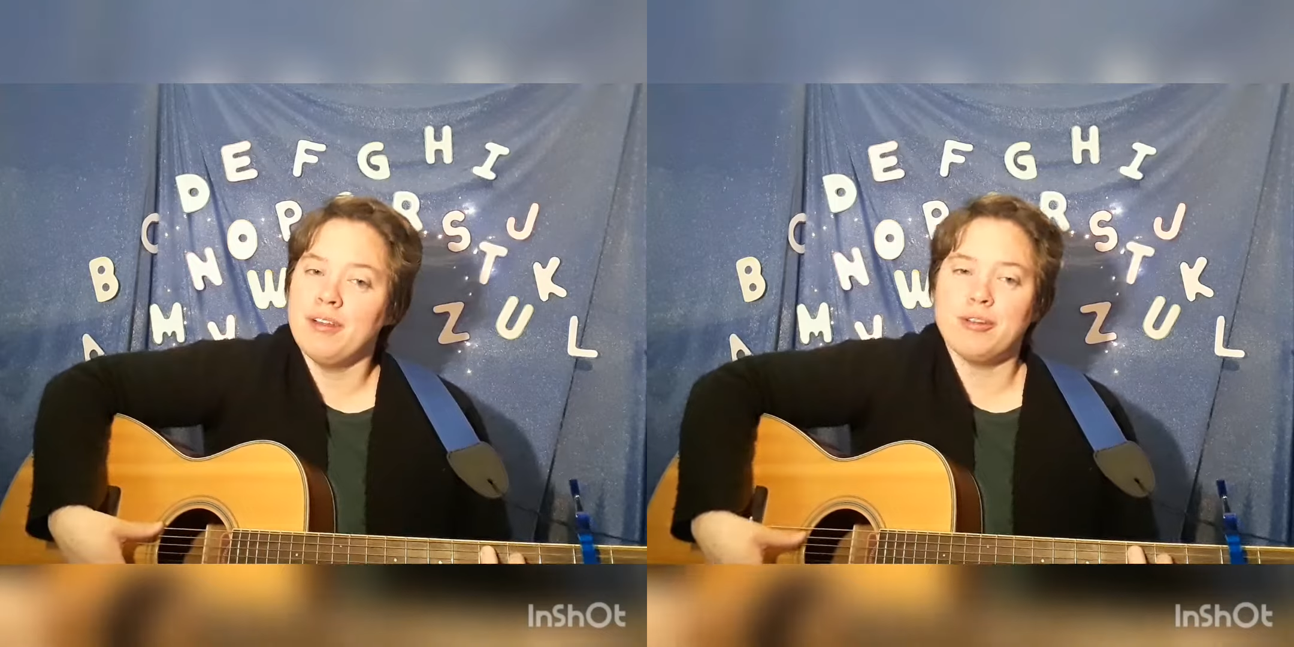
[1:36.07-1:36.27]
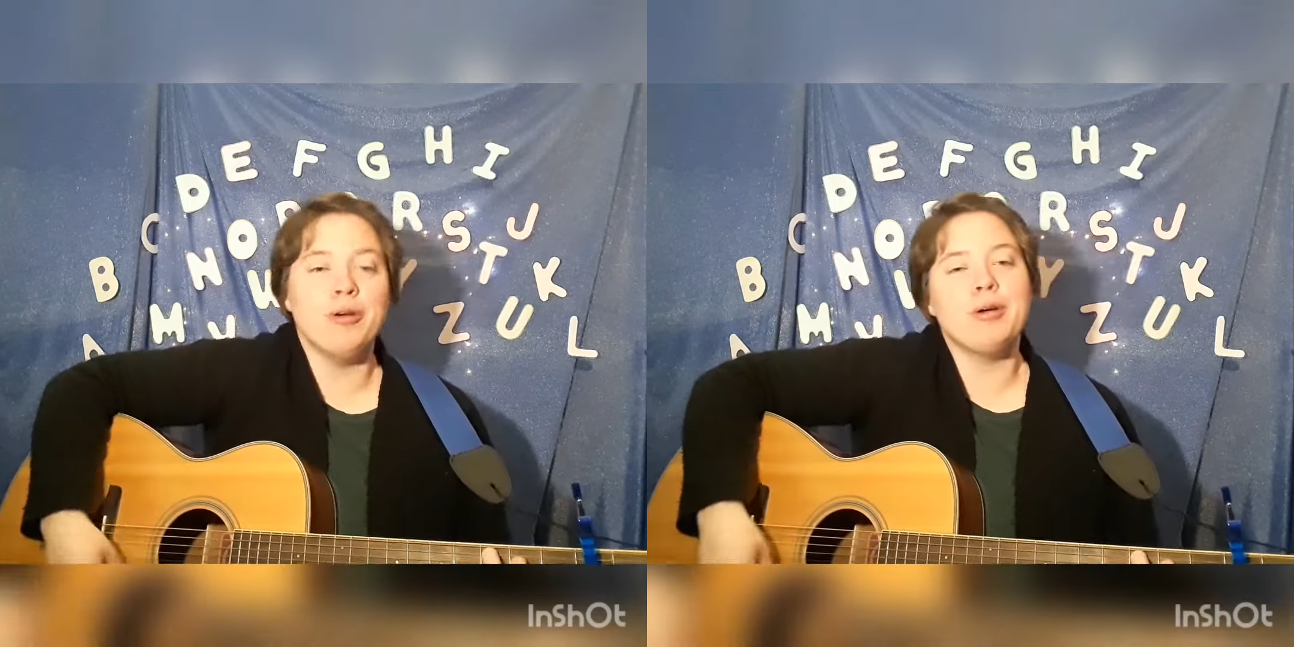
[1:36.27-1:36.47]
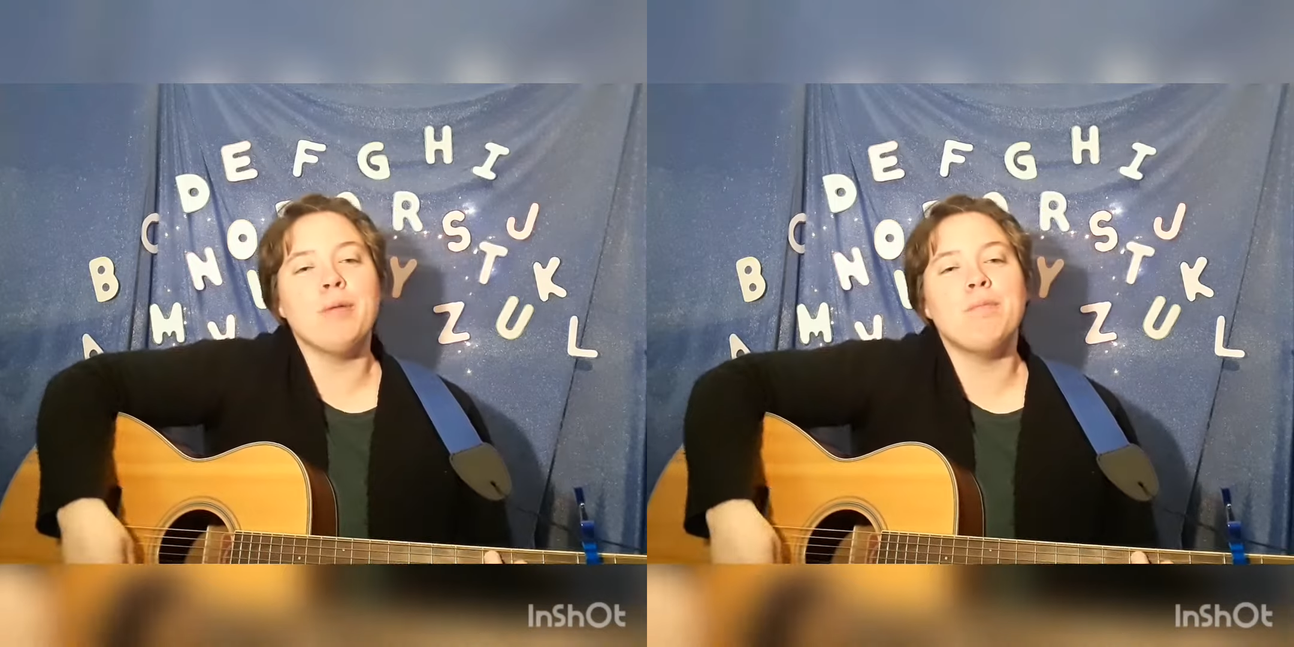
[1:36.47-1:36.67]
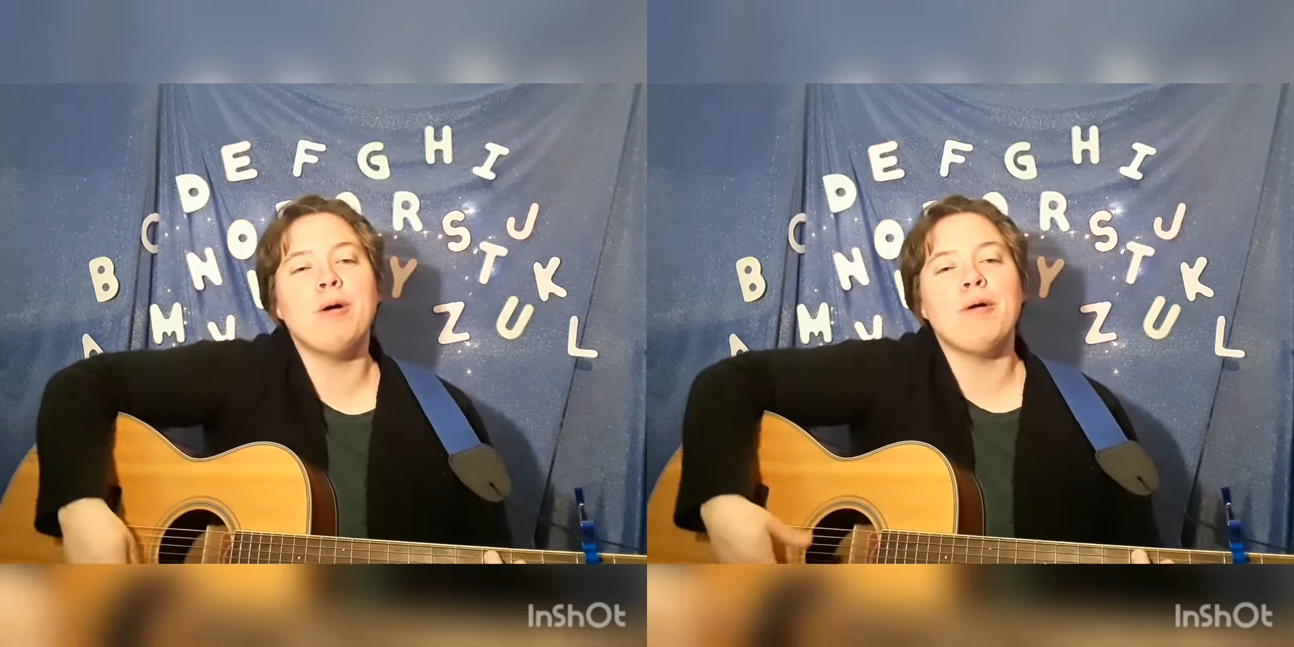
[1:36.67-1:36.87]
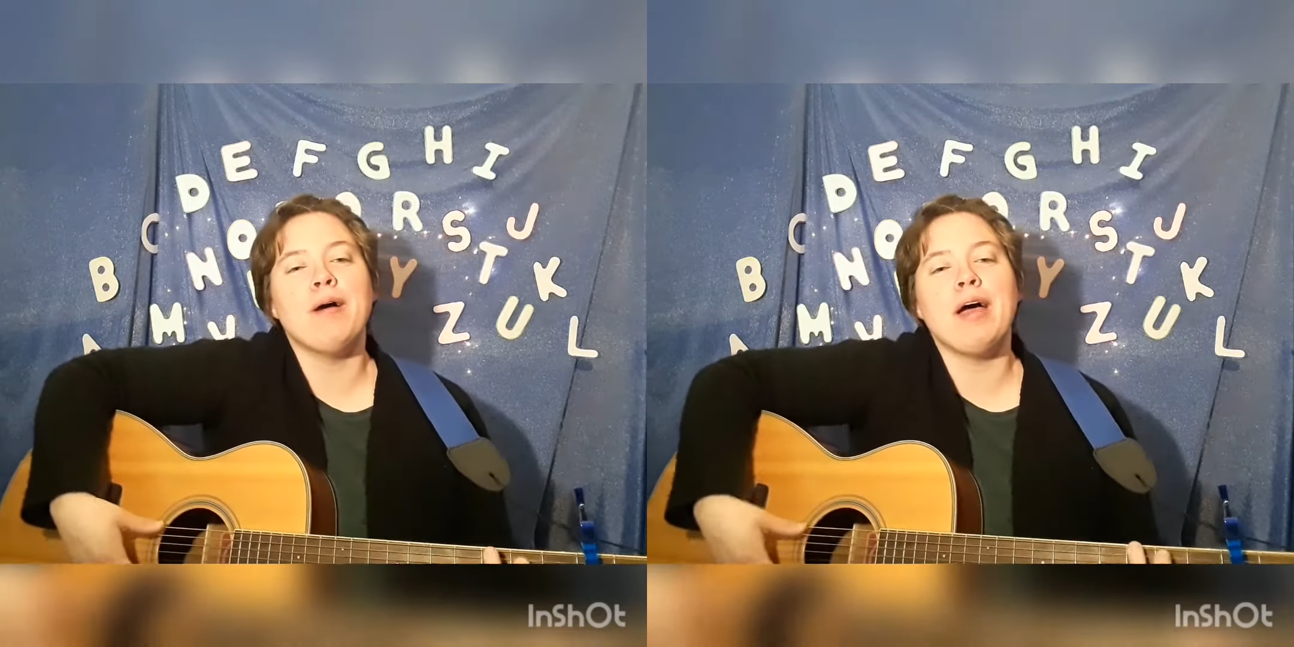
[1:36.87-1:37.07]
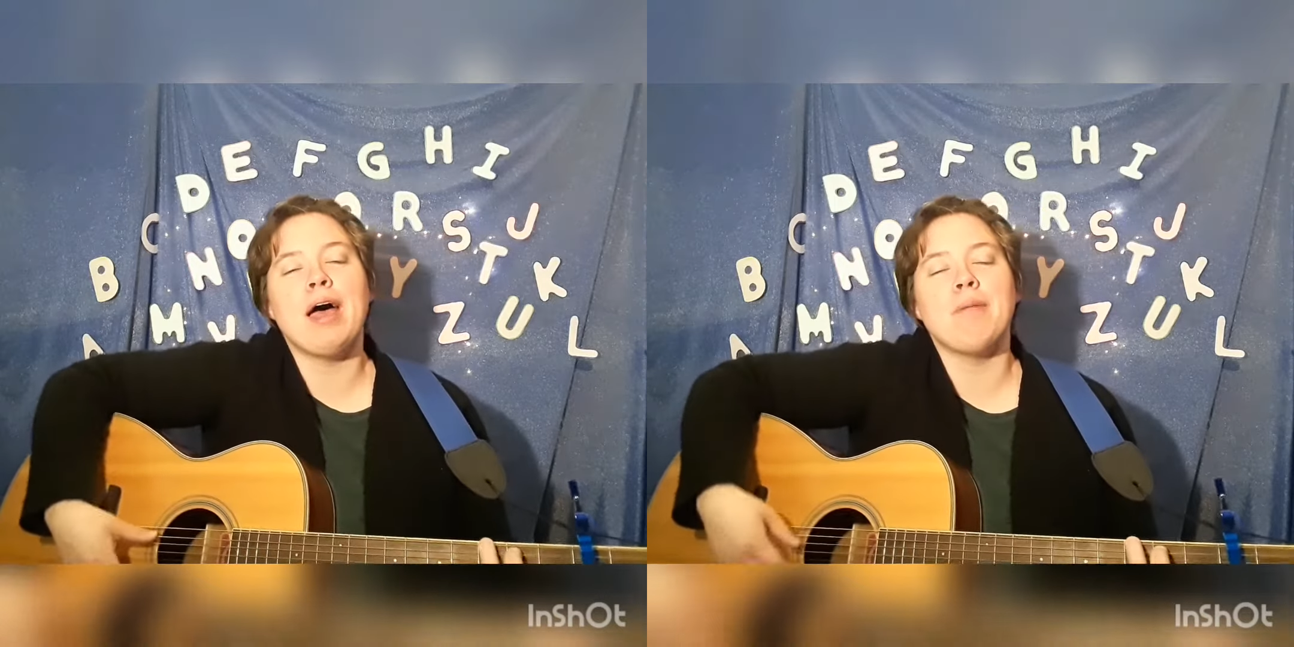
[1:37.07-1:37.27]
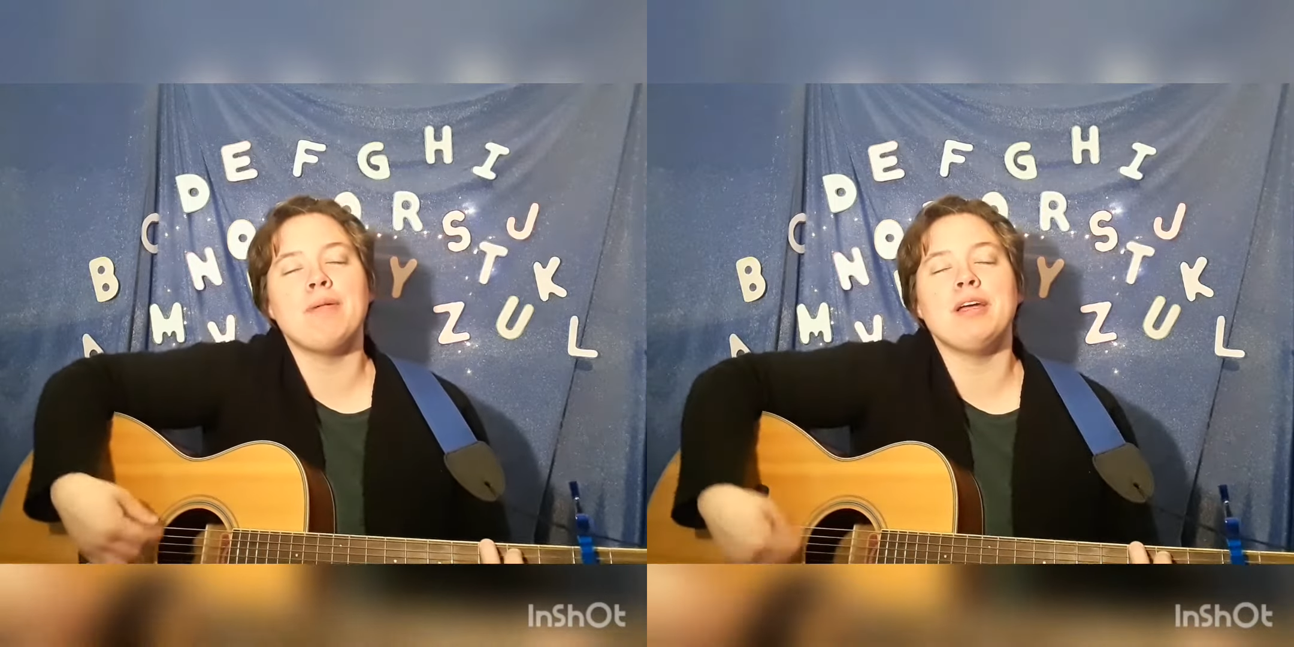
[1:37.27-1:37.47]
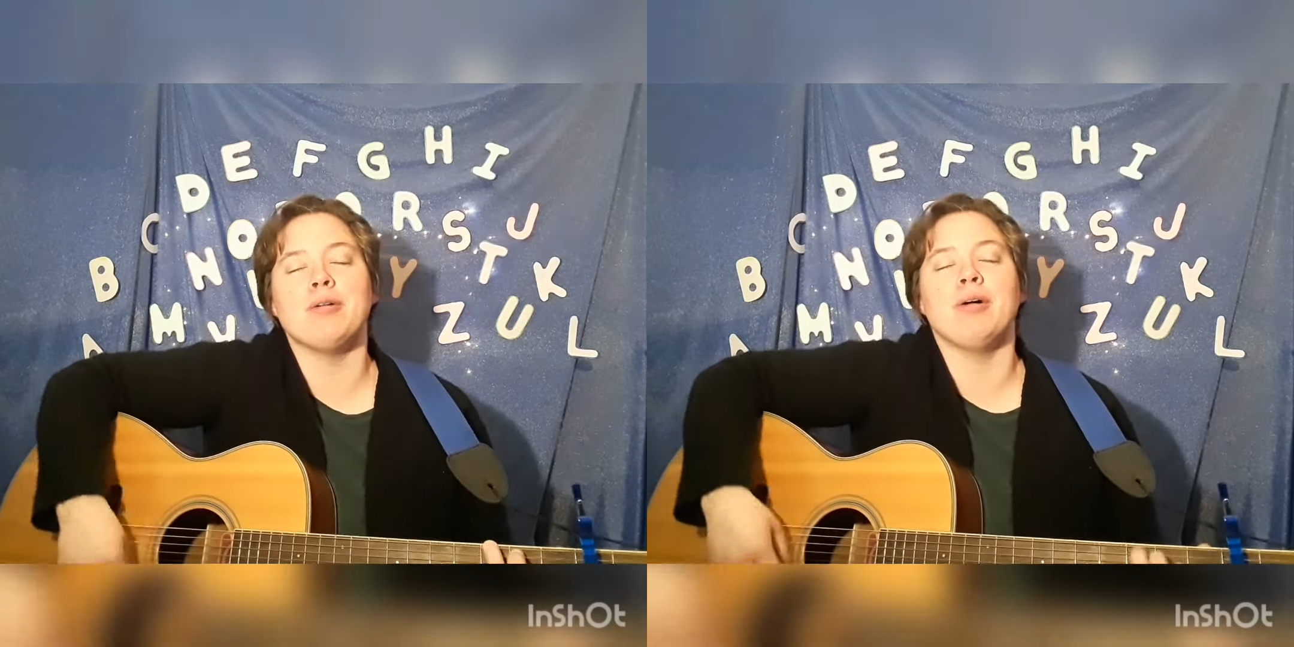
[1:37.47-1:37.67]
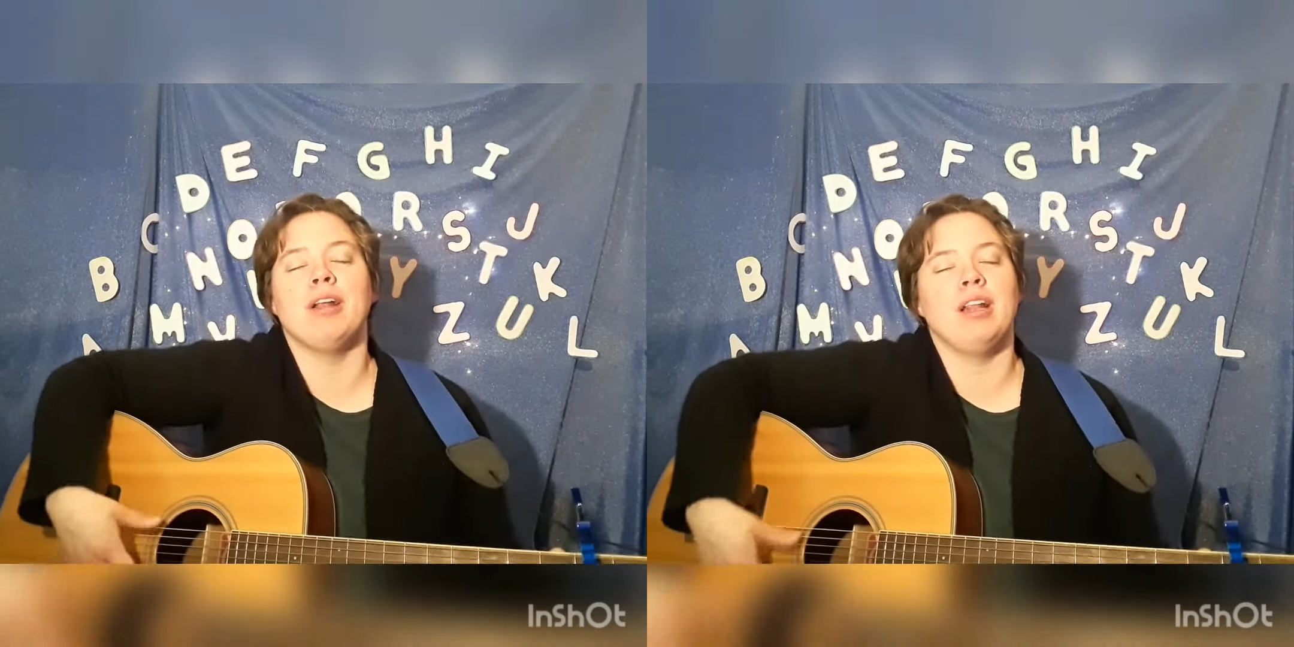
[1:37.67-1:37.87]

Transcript: Kookaburra, happy your